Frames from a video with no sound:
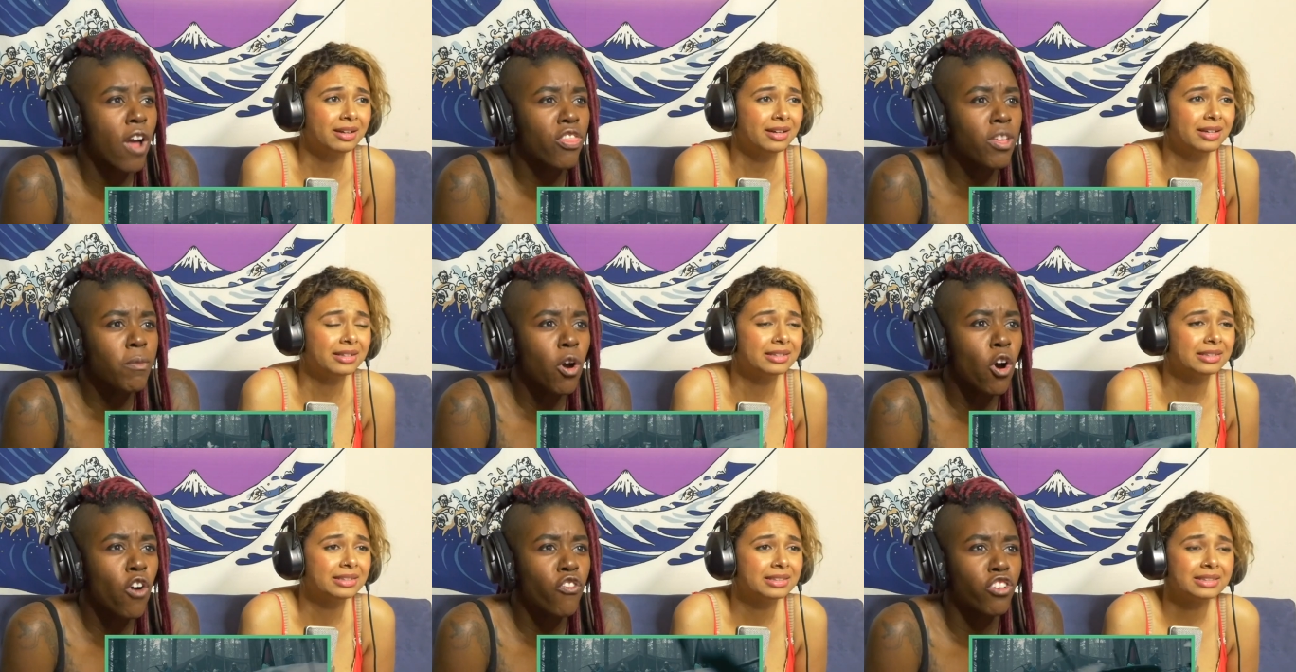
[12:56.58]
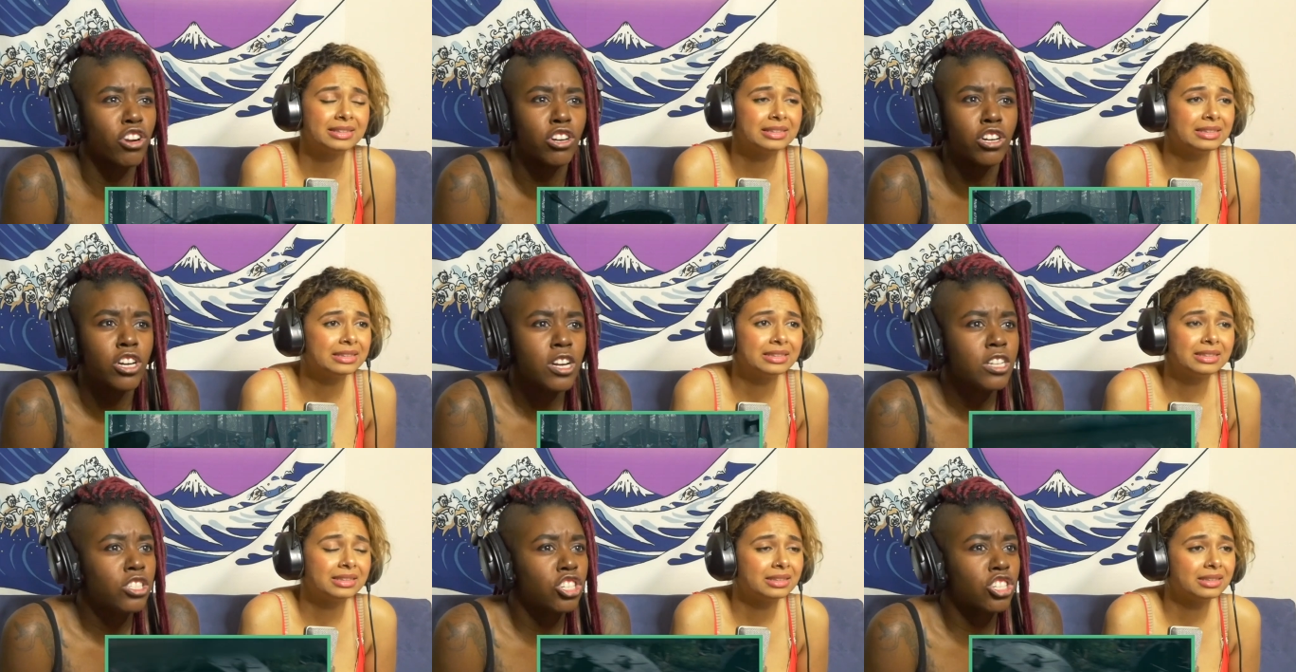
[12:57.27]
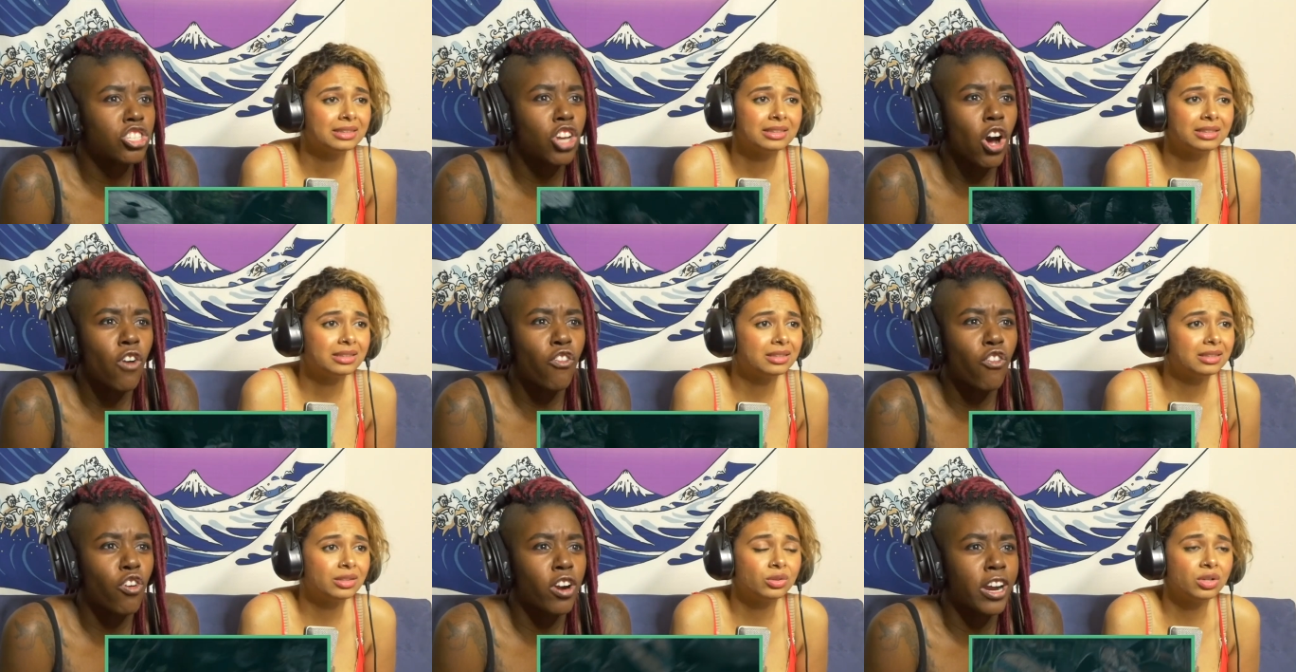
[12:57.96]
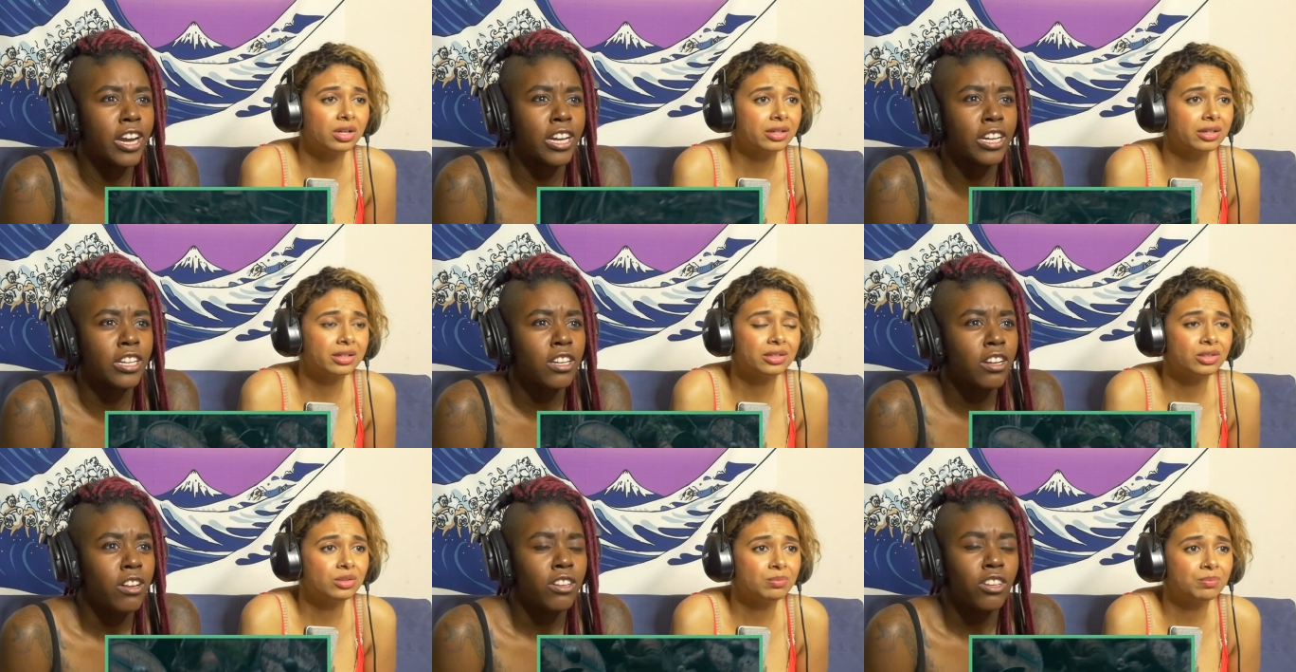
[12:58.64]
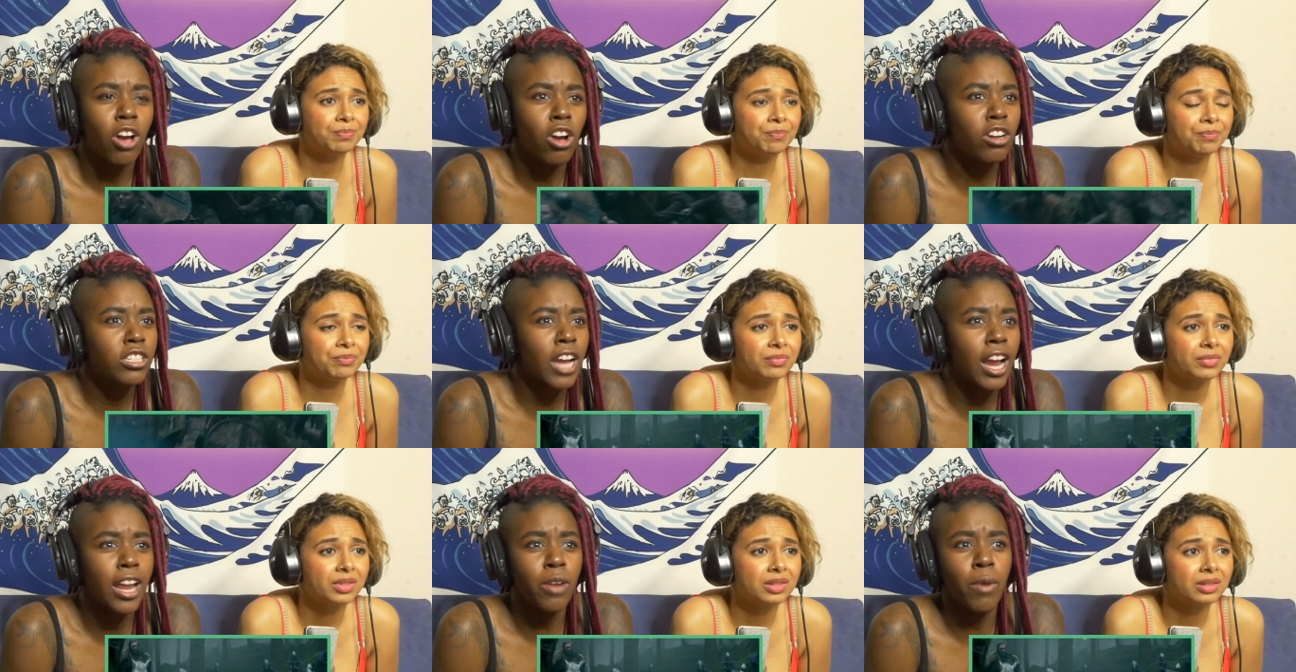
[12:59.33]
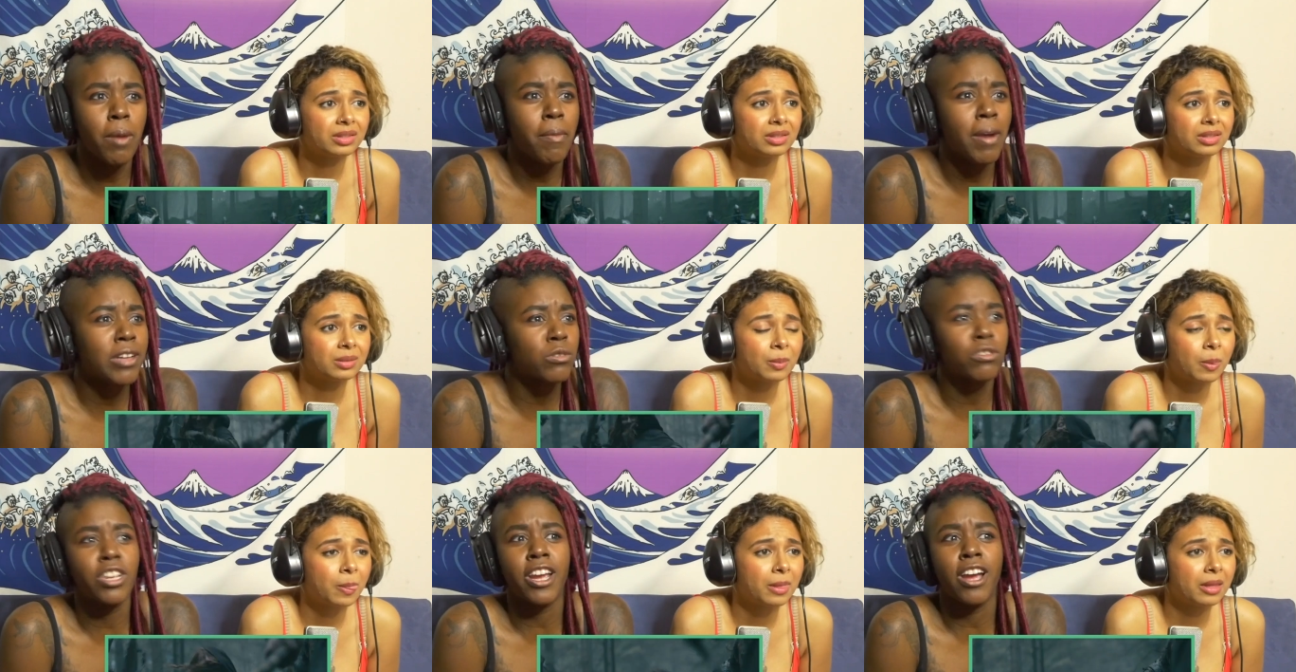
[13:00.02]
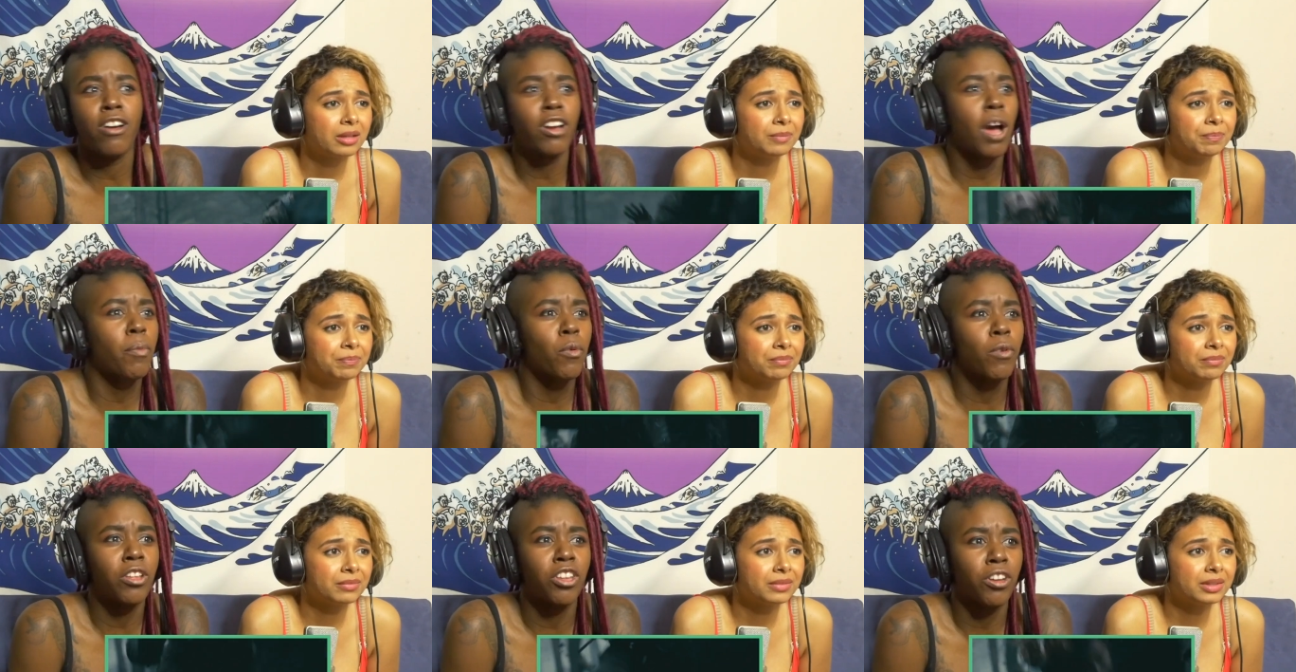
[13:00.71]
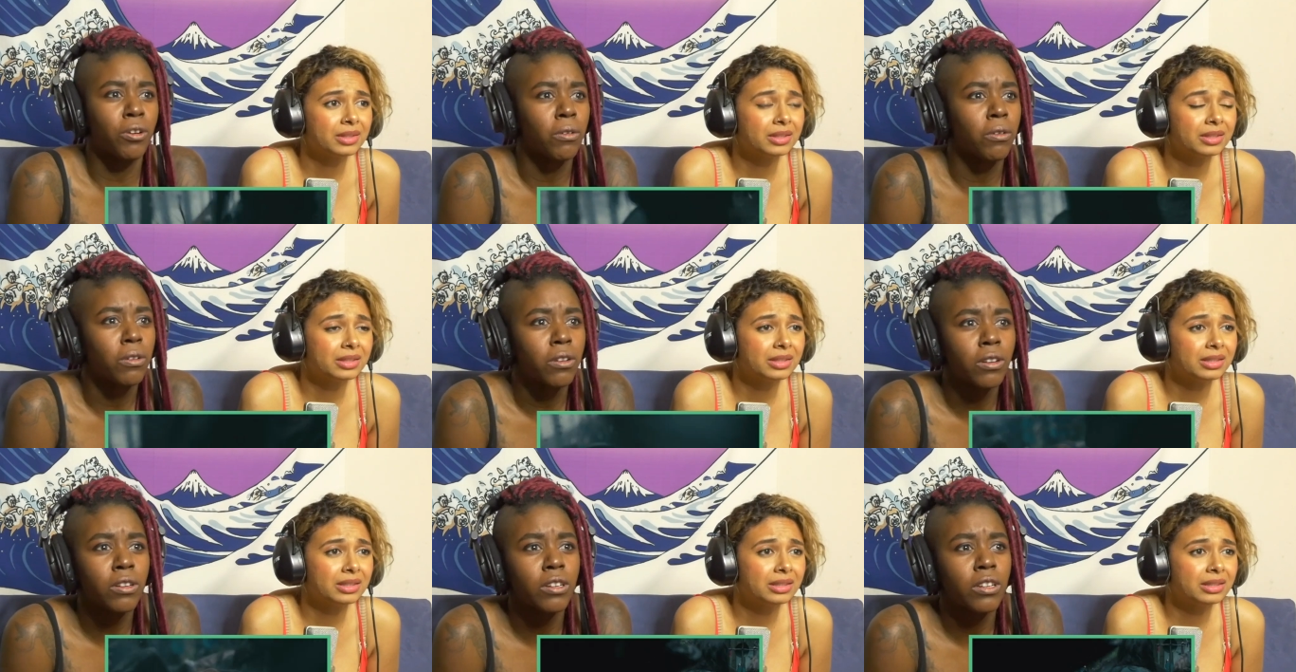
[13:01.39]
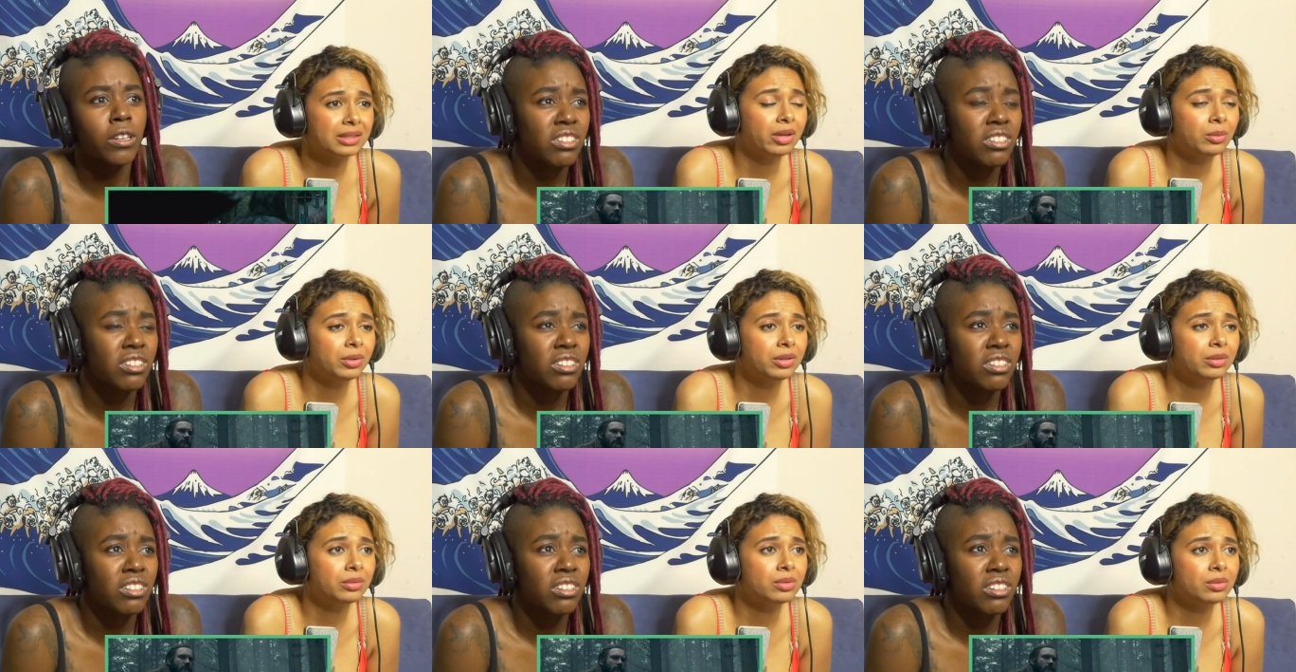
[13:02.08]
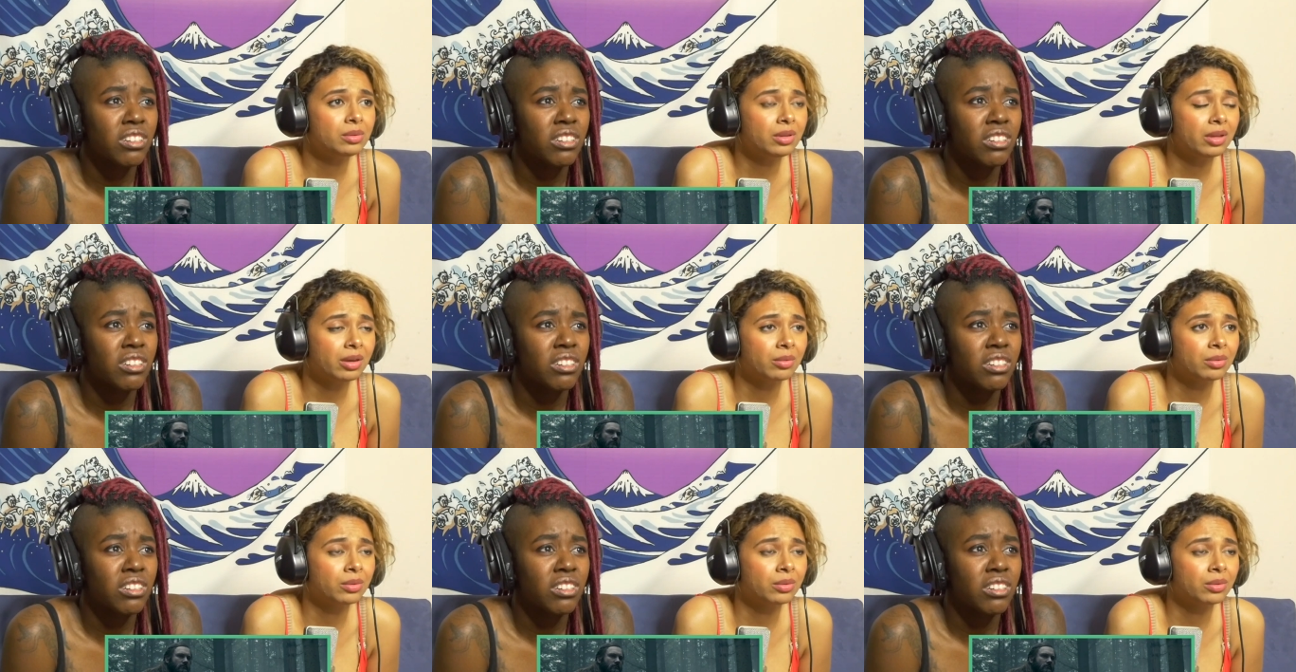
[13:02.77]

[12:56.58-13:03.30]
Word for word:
Speaker 1: Run them over. Just go for I'm it. Y'all gonna die anyway. Might as well take out a couple with you. Why
Speaker 2: would you do that?